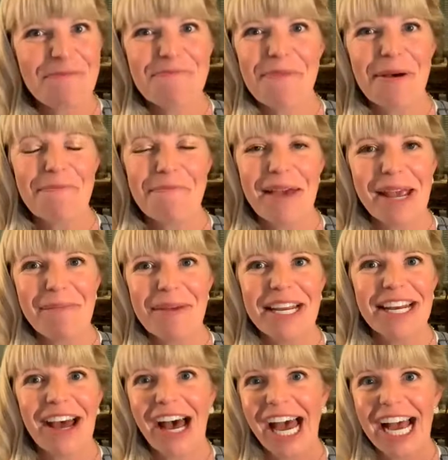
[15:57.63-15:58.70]
but maybe
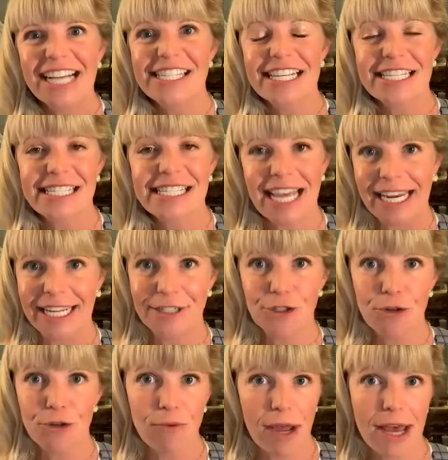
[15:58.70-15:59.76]
not as excited
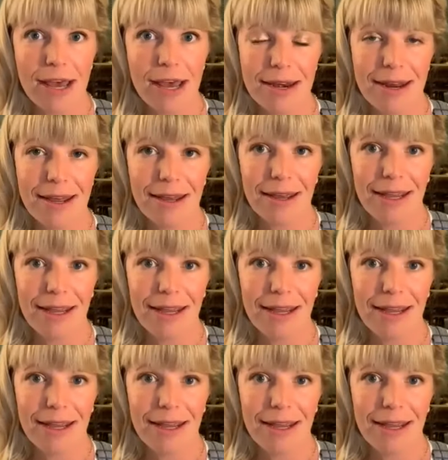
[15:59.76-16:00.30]
to run